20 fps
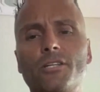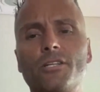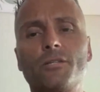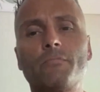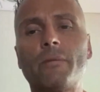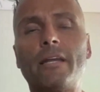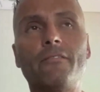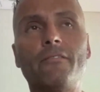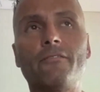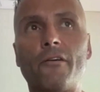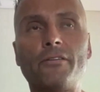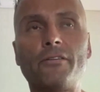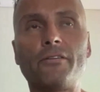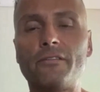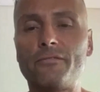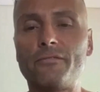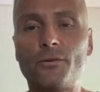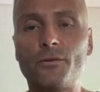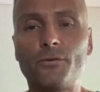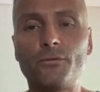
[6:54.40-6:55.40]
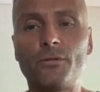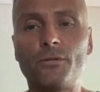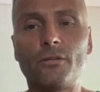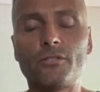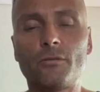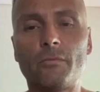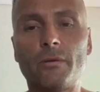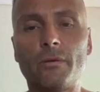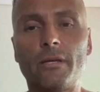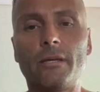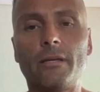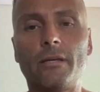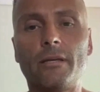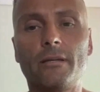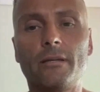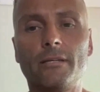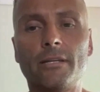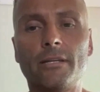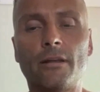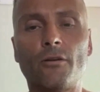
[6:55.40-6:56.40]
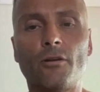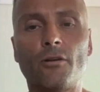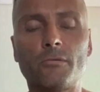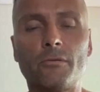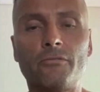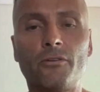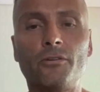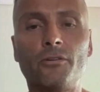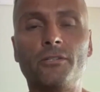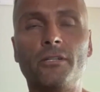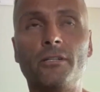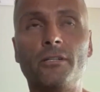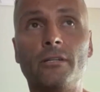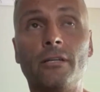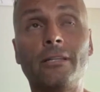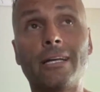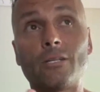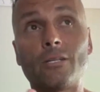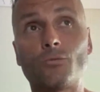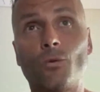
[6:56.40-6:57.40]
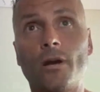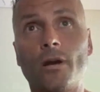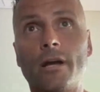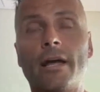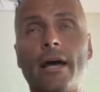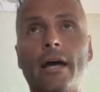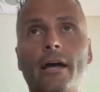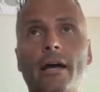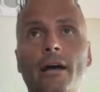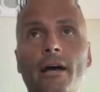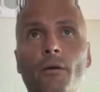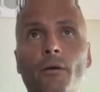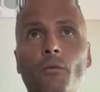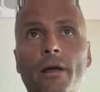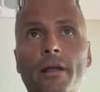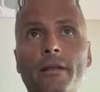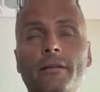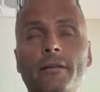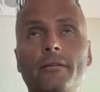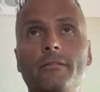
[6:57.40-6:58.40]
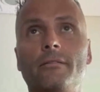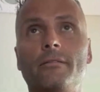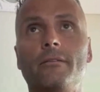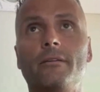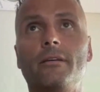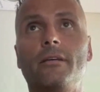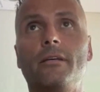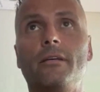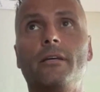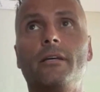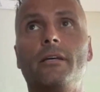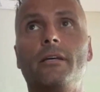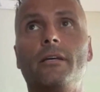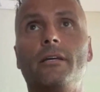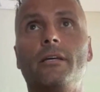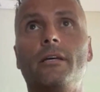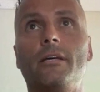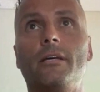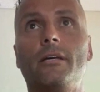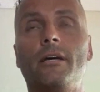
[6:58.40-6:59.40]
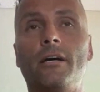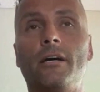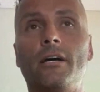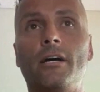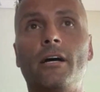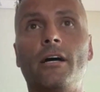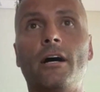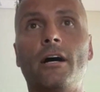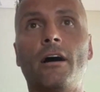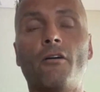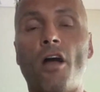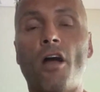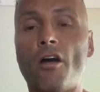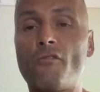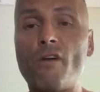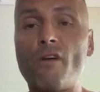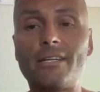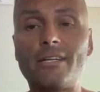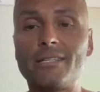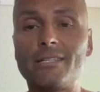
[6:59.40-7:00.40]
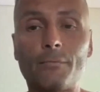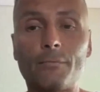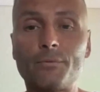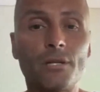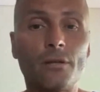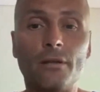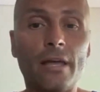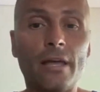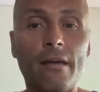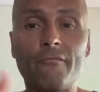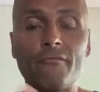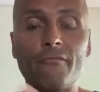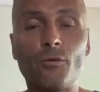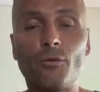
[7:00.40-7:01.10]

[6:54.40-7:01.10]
it just made it very difficult not to be funded, and that's why I went. I raced absolutely